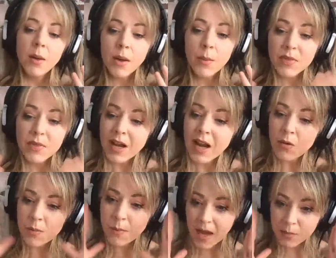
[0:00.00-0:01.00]
But then I
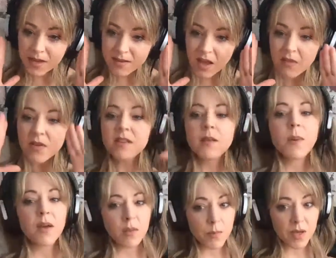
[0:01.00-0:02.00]
remind myself, it's about
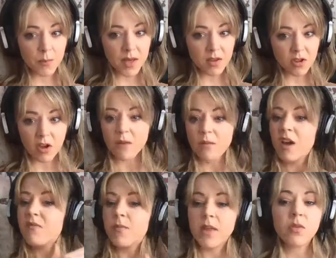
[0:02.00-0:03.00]
the big picture.
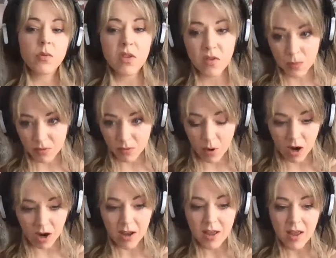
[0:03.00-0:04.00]
I've been through this
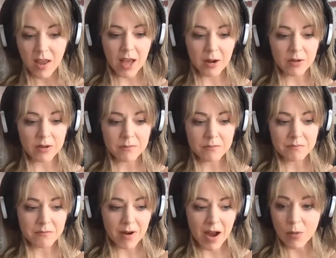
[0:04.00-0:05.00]
before, and
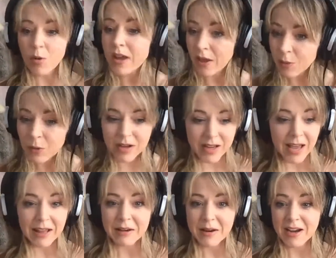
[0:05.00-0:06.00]
I will get through it
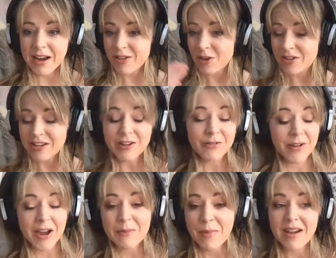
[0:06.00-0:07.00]
again. And I just need to
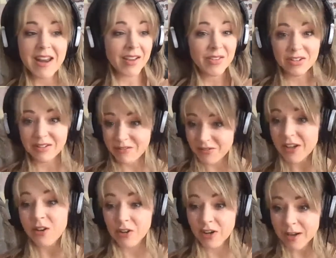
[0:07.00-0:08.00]
find my next
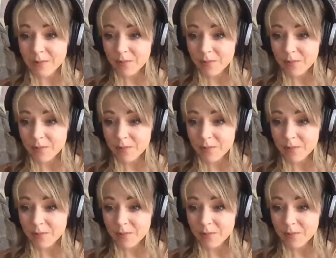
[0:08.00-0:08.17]
victory.